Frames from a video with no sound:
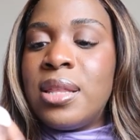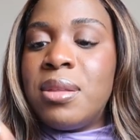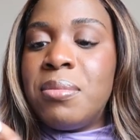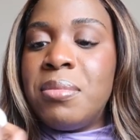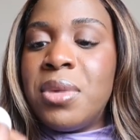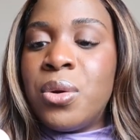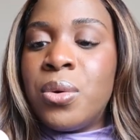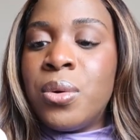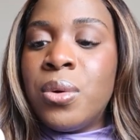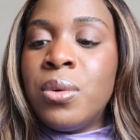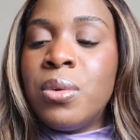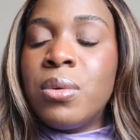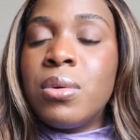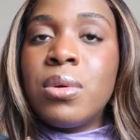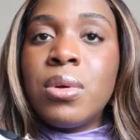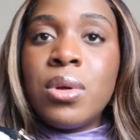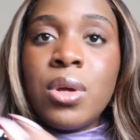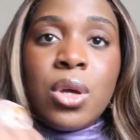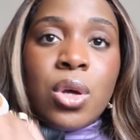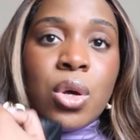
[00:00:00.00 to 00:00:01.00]
in the middle,
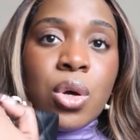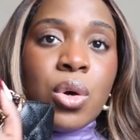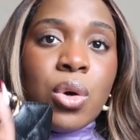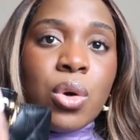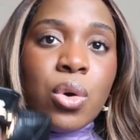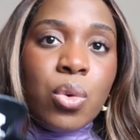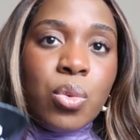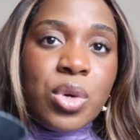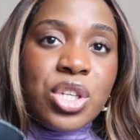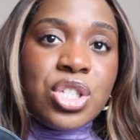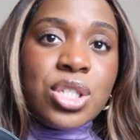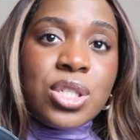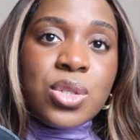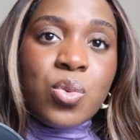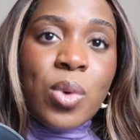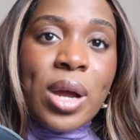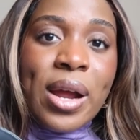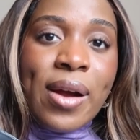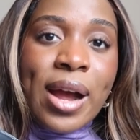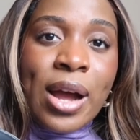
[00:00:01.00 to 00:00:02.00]
which is
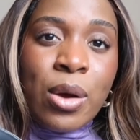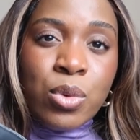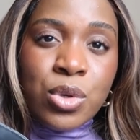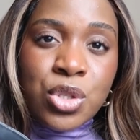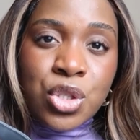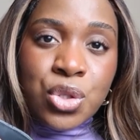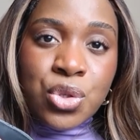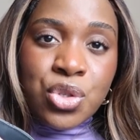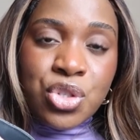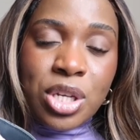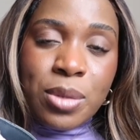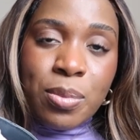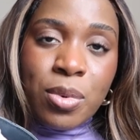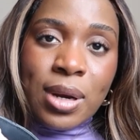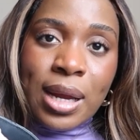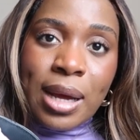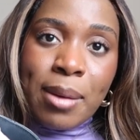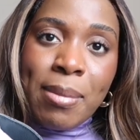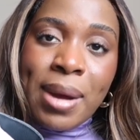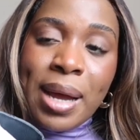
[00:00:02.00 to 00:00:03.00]
where I would usually
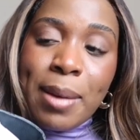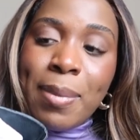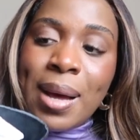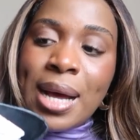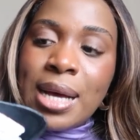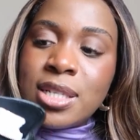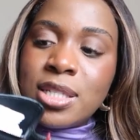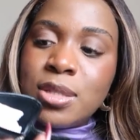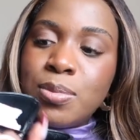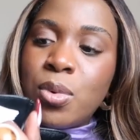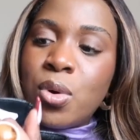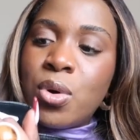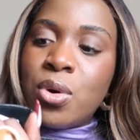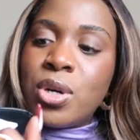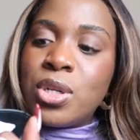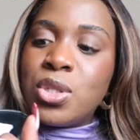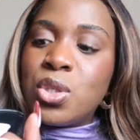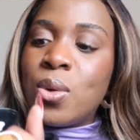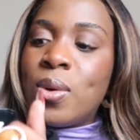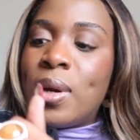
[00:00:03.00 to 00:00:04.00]
put like my
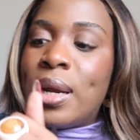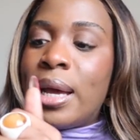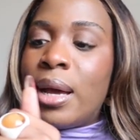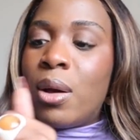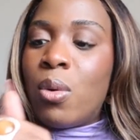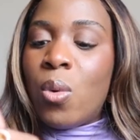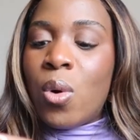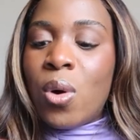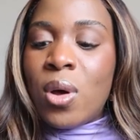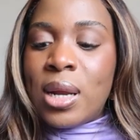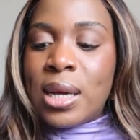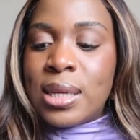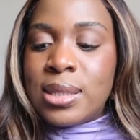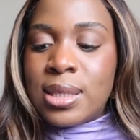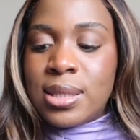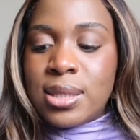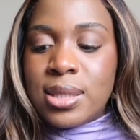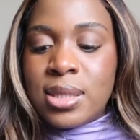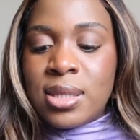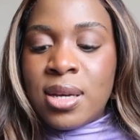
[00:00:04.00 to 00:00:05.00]
passport or like
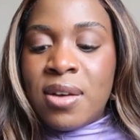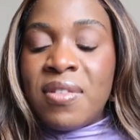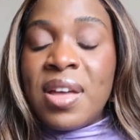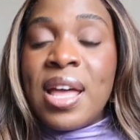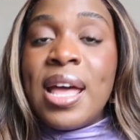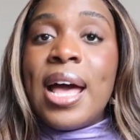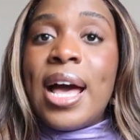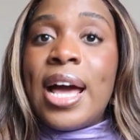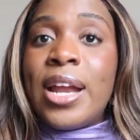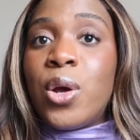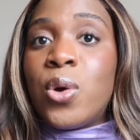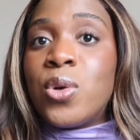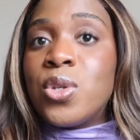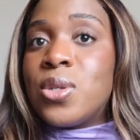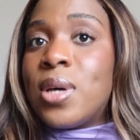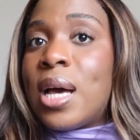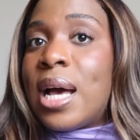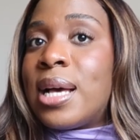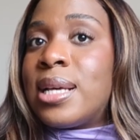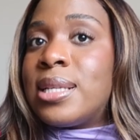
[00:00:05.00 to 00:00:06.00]
wallet and stuff. And it
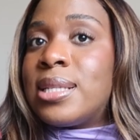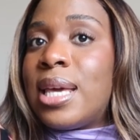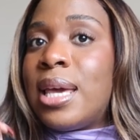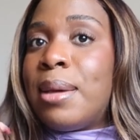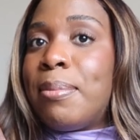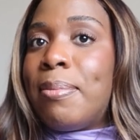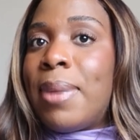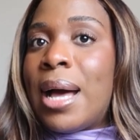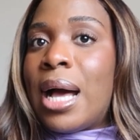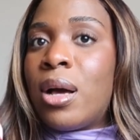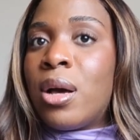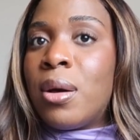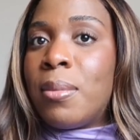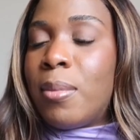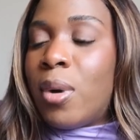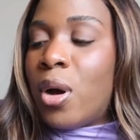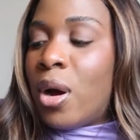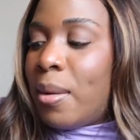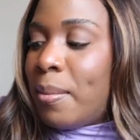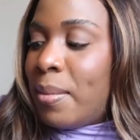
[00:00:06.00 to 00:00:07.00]
also has a back
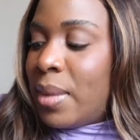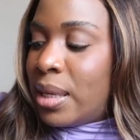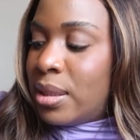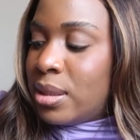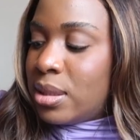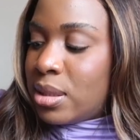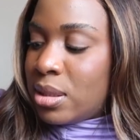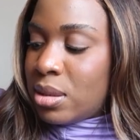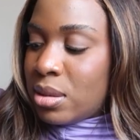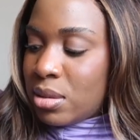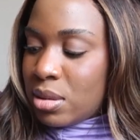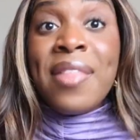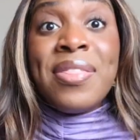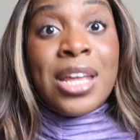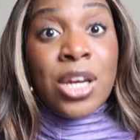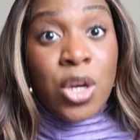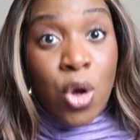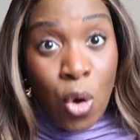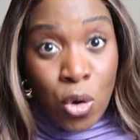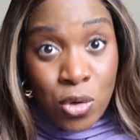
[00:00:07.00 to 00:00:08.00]
compartment. And
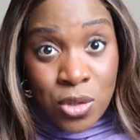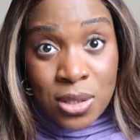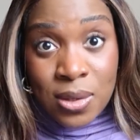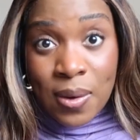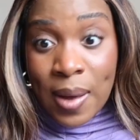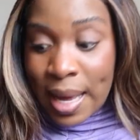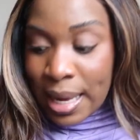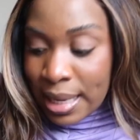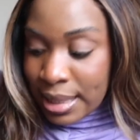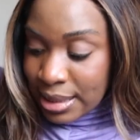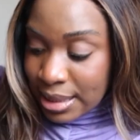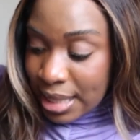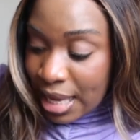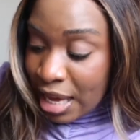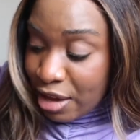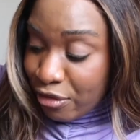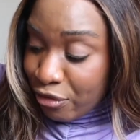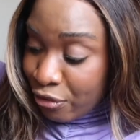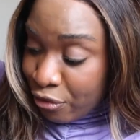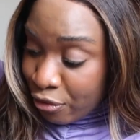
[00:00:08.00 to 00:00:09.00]
then it also has
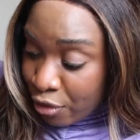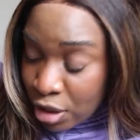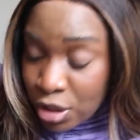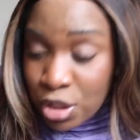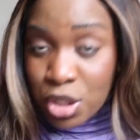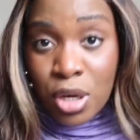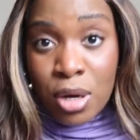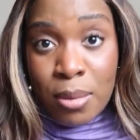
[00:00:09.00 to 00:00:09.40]
a front